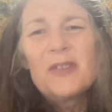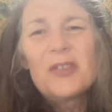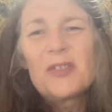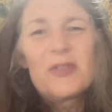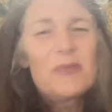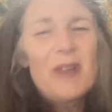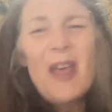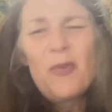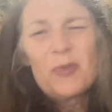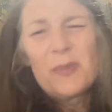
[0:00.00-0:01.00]
just
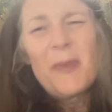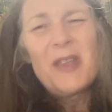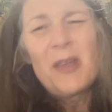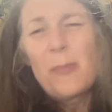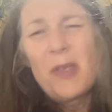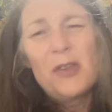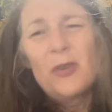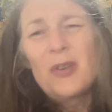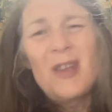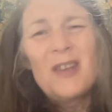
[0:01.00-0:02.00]
helped make it a bit
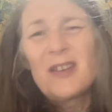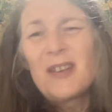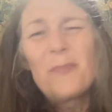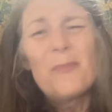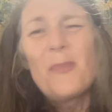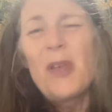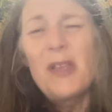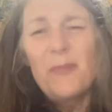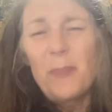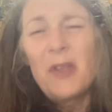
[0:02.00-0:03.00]
unique. And it may
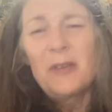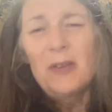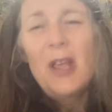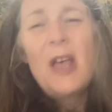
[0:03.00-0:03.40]
have been,